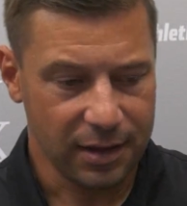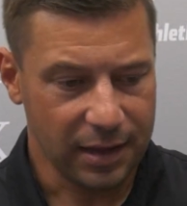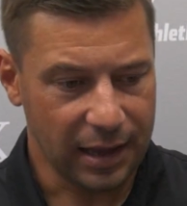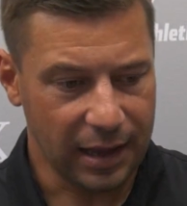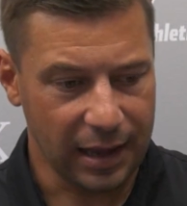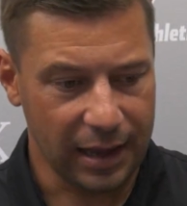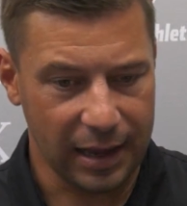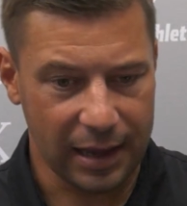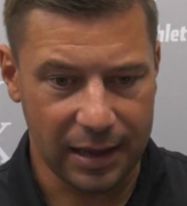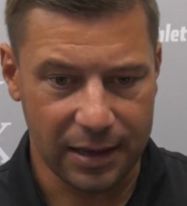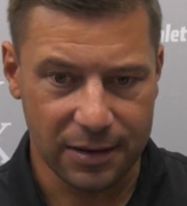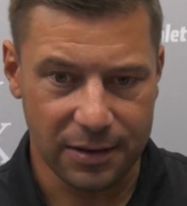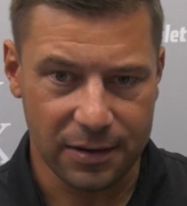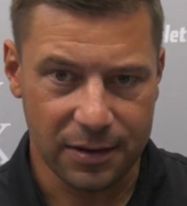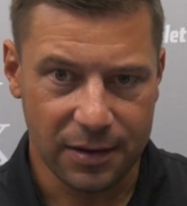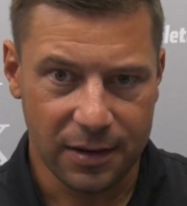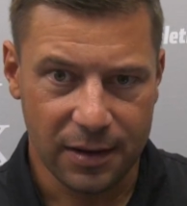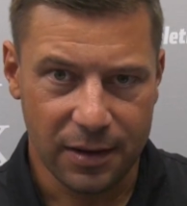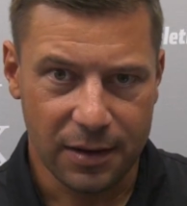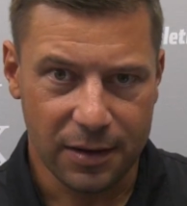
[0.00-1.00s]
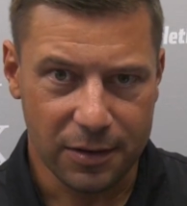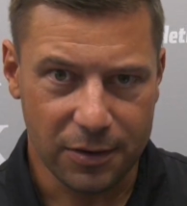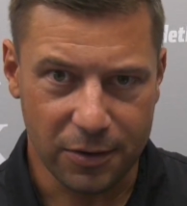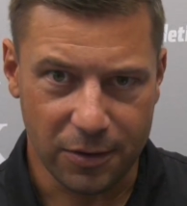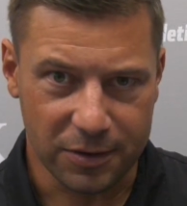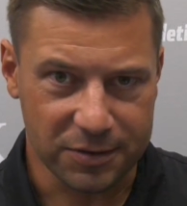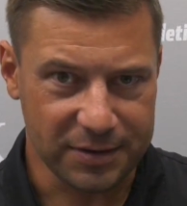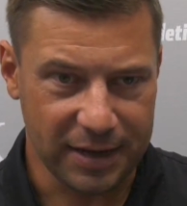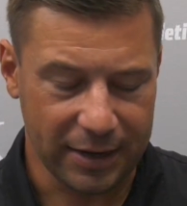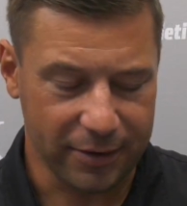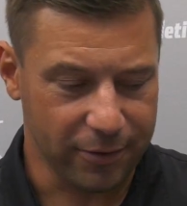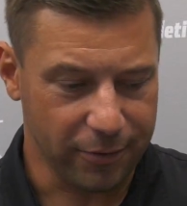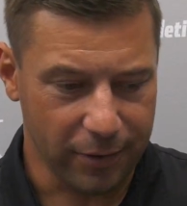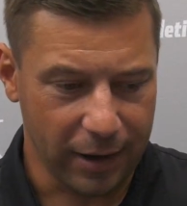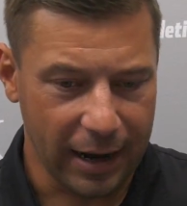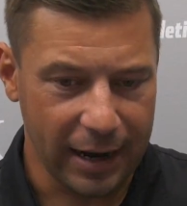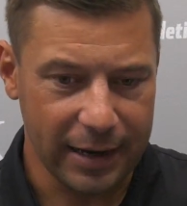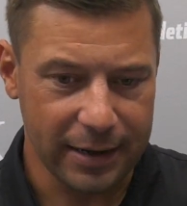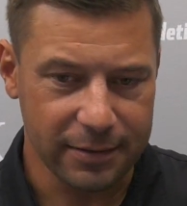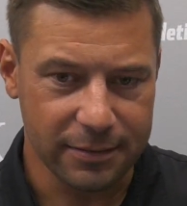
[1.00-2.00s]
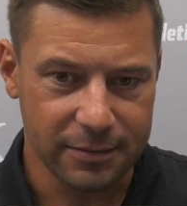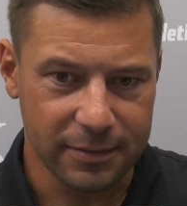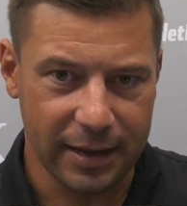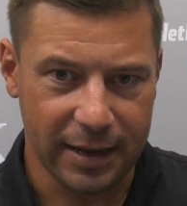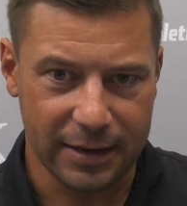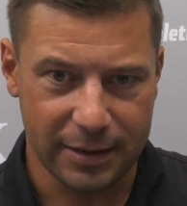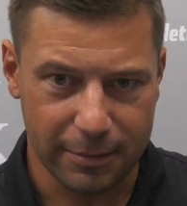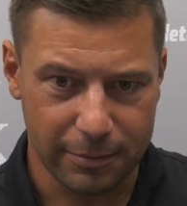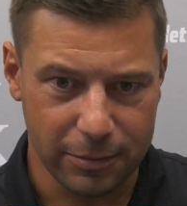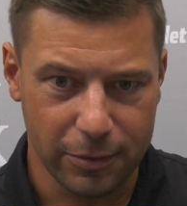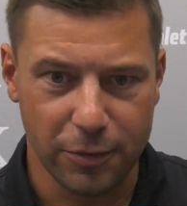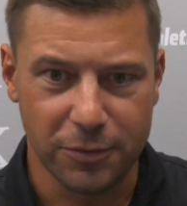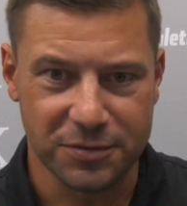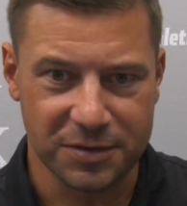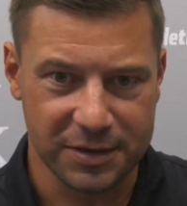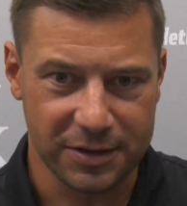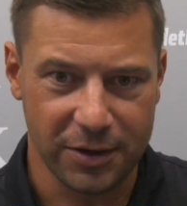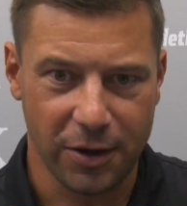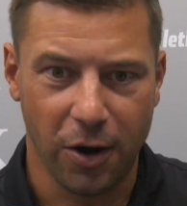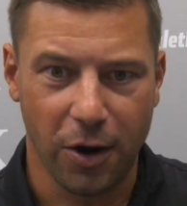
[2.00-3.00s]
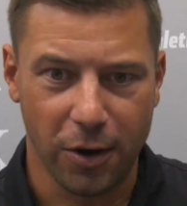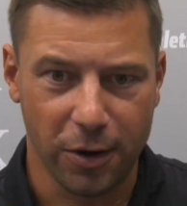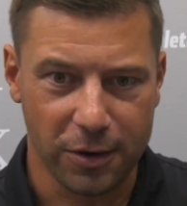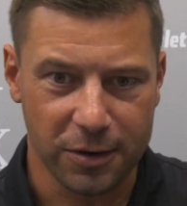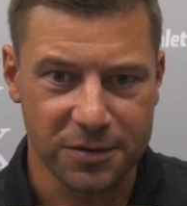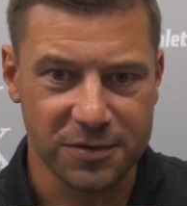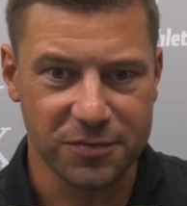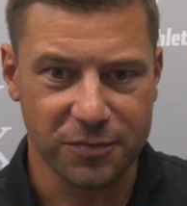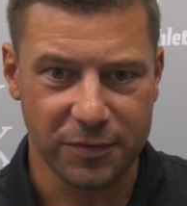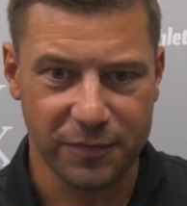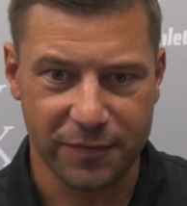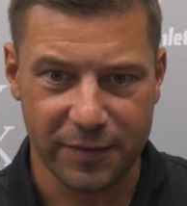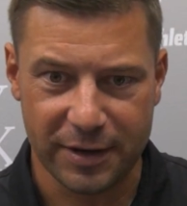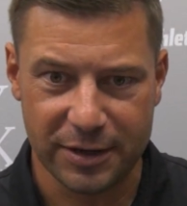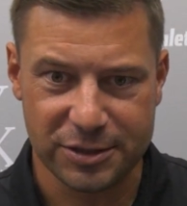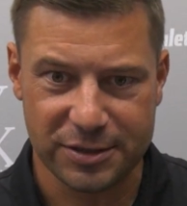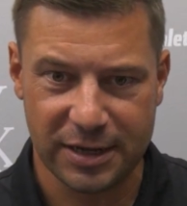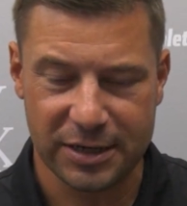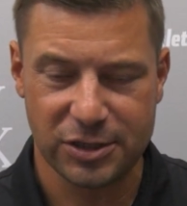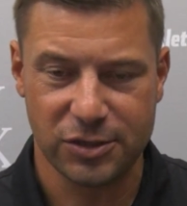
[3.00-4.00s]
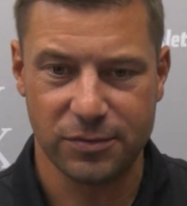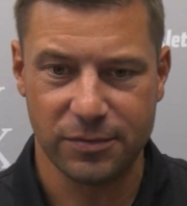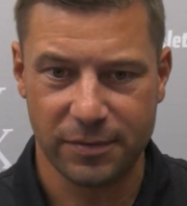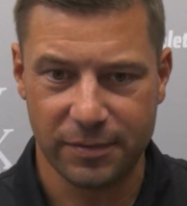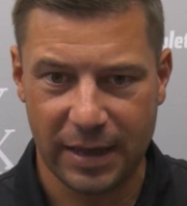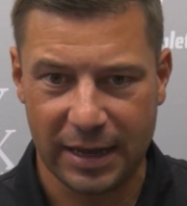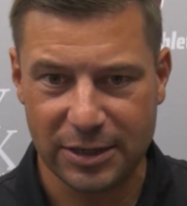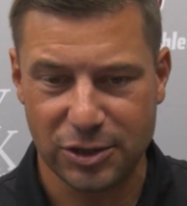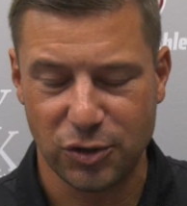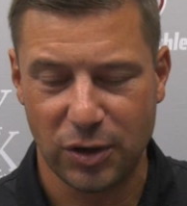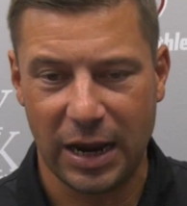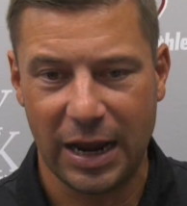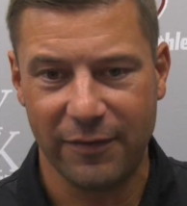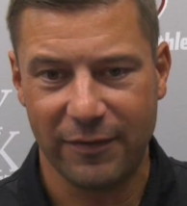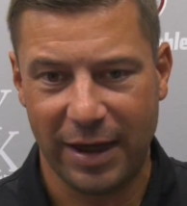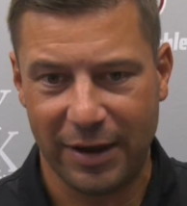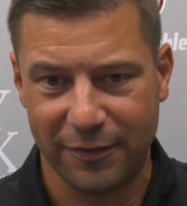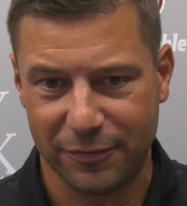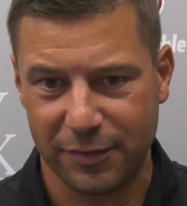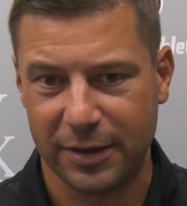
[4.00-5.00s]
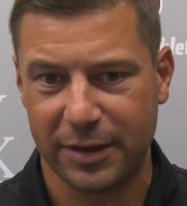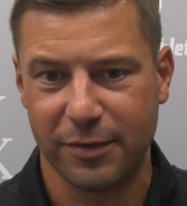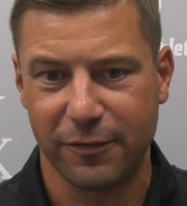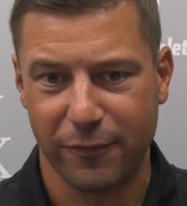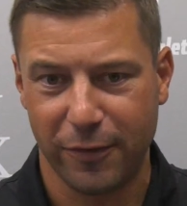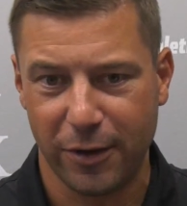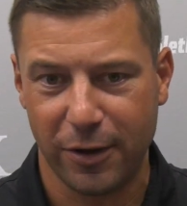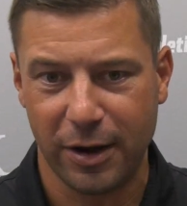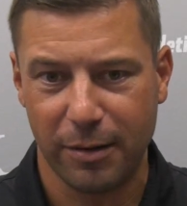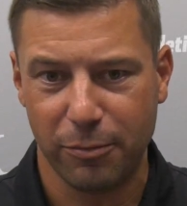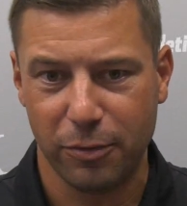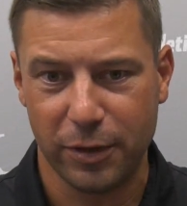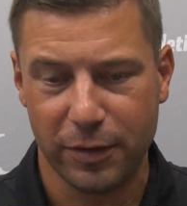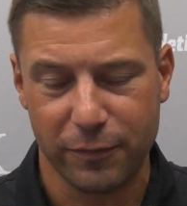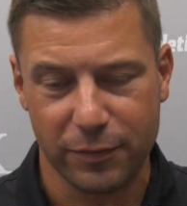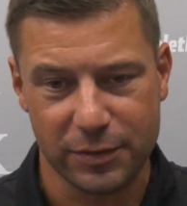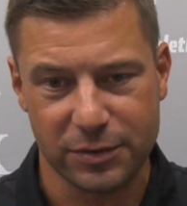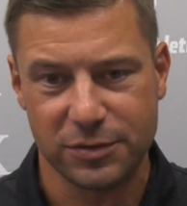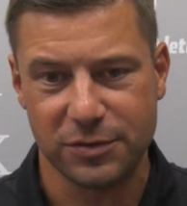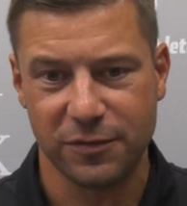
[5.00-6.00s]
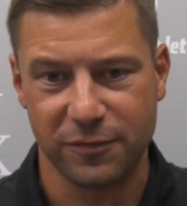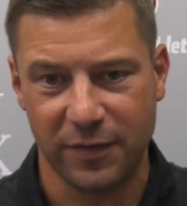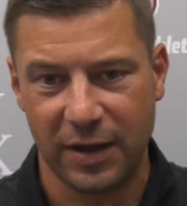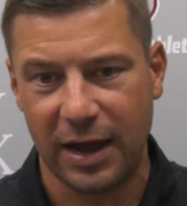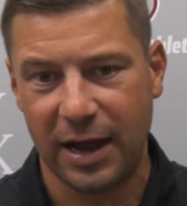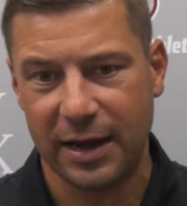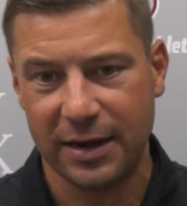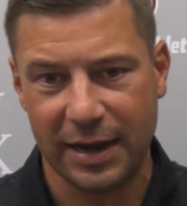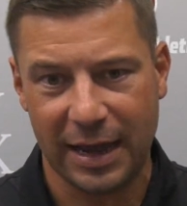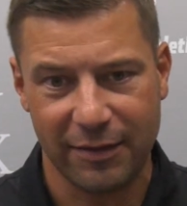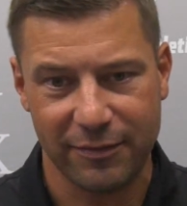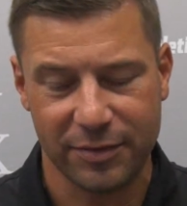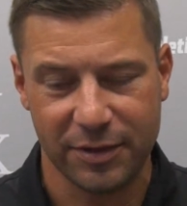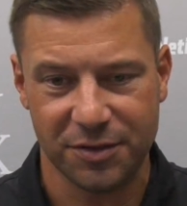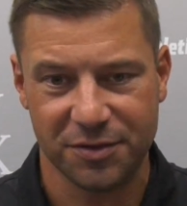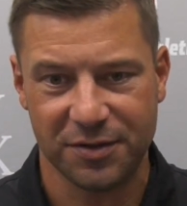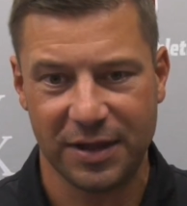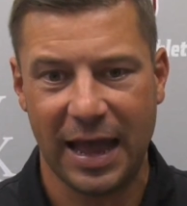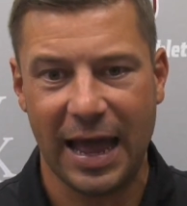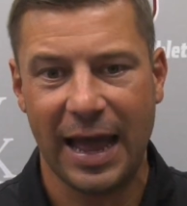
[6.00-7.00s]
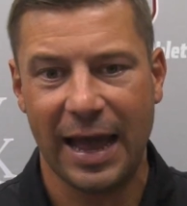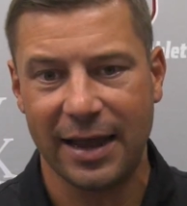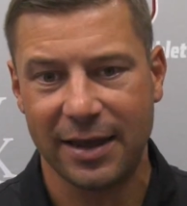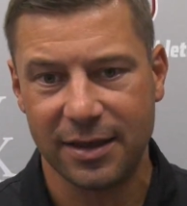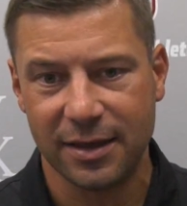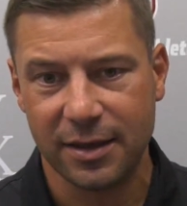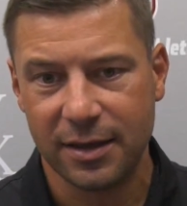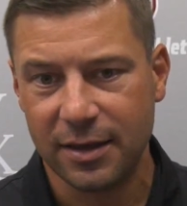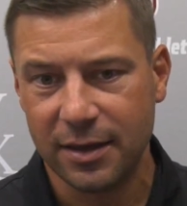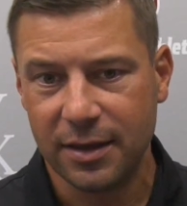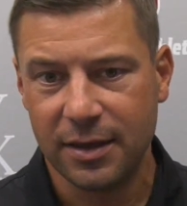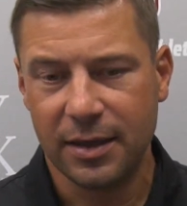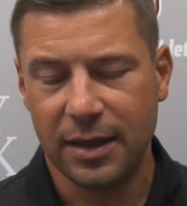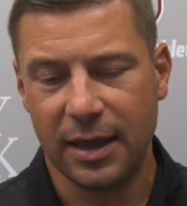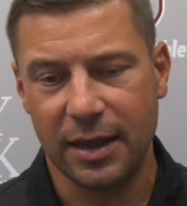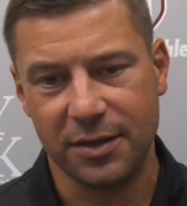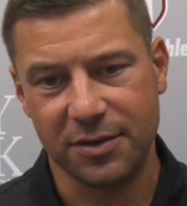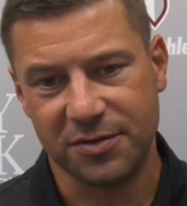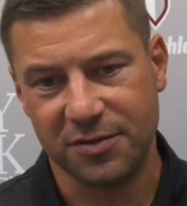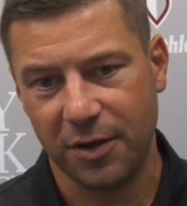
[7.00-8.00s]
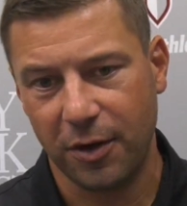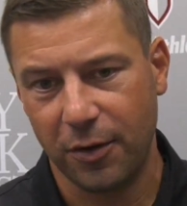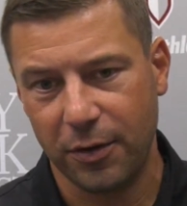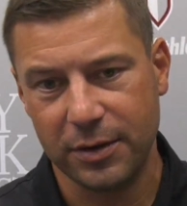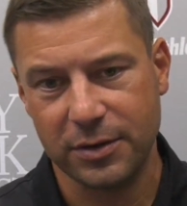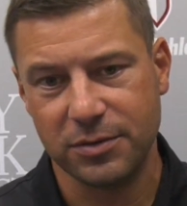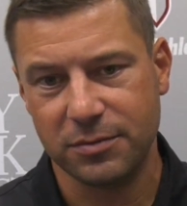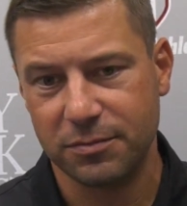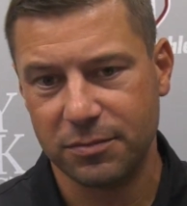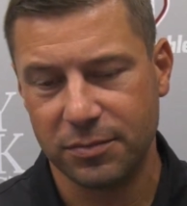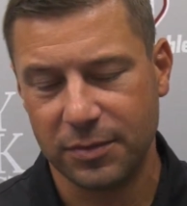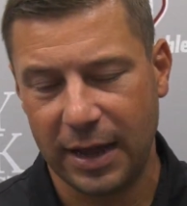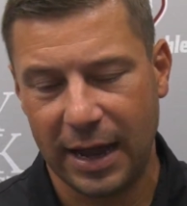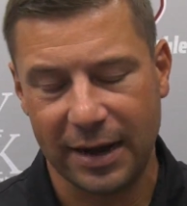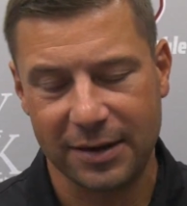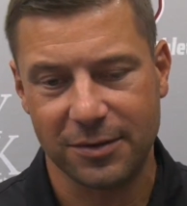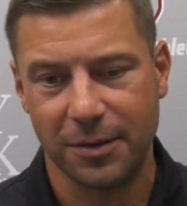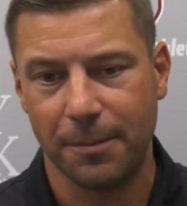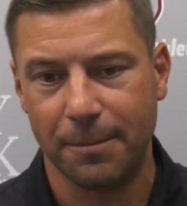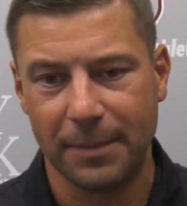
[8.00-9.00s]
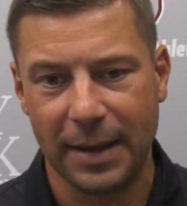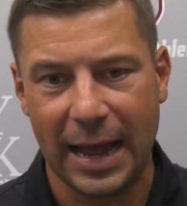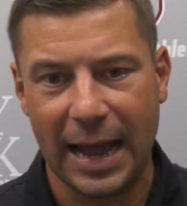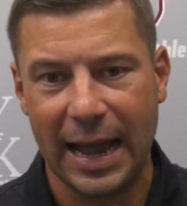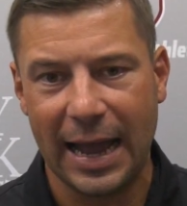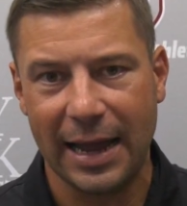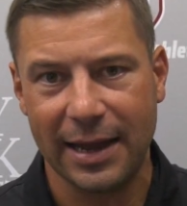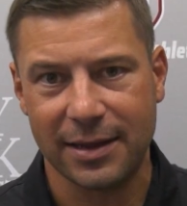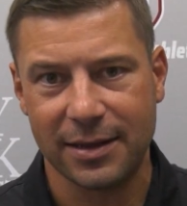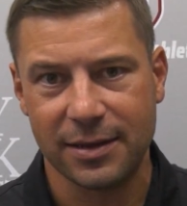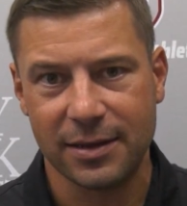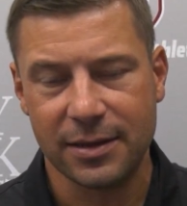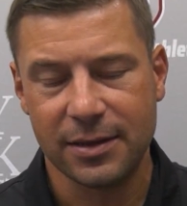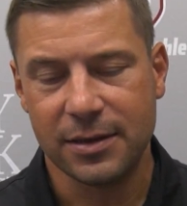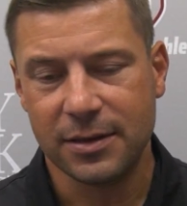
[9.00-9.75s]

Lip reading: And you're exactly right. They ended up losing yards. We finished that drive after they converted, I believe, with Javon having the sack. And so it knocked them back.